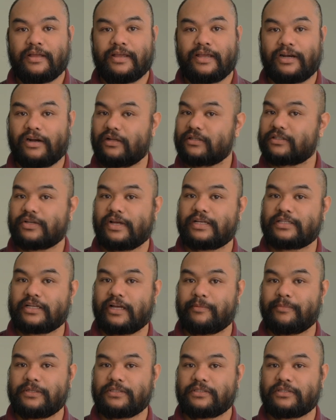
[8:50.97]
It also has
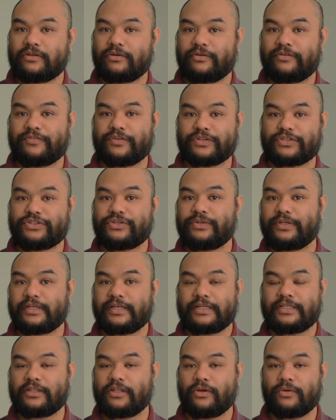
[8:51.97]
IBIS, so if you're shooting
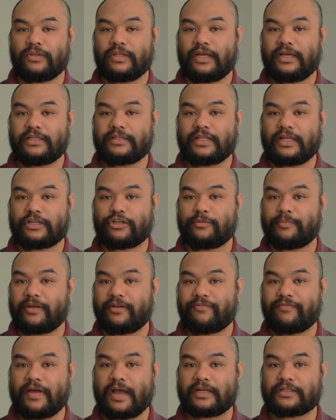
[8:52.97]
in low light, that could be a
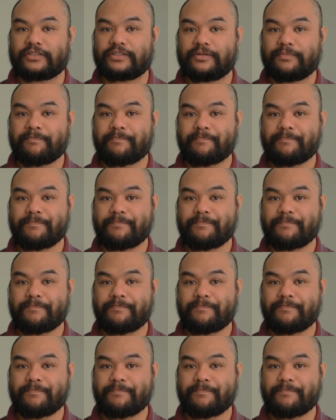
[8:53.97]
factor,